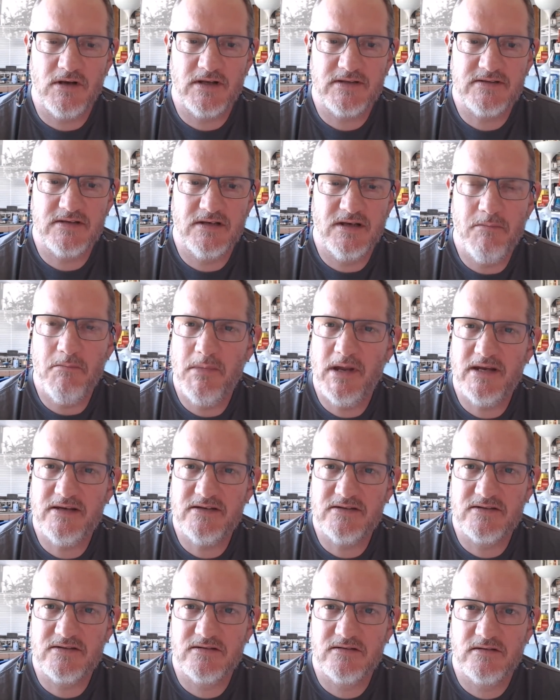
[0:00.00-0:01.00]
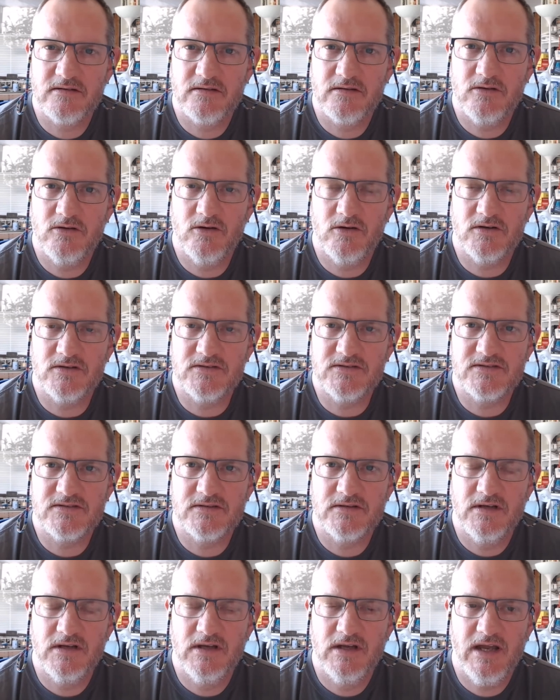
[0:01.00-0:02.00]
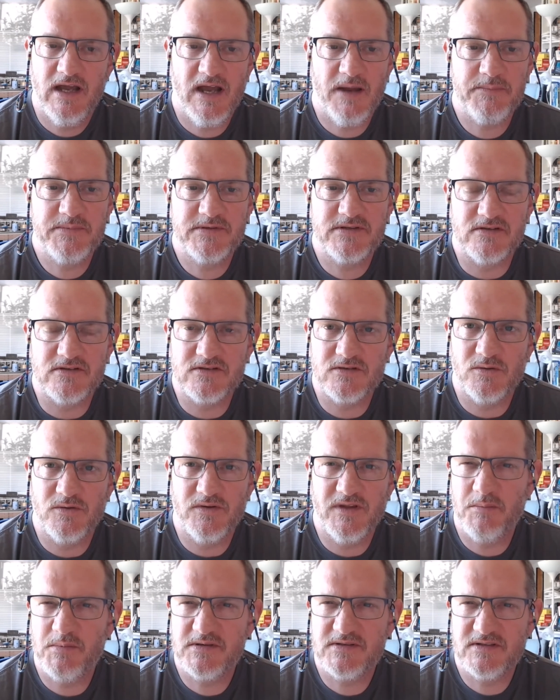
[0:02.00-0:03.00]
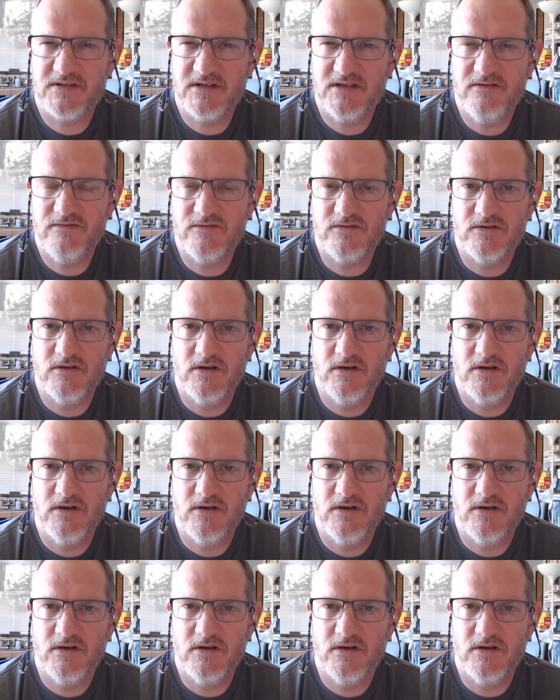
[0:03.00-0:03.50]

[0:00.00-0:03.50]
lament God's absence, or their perception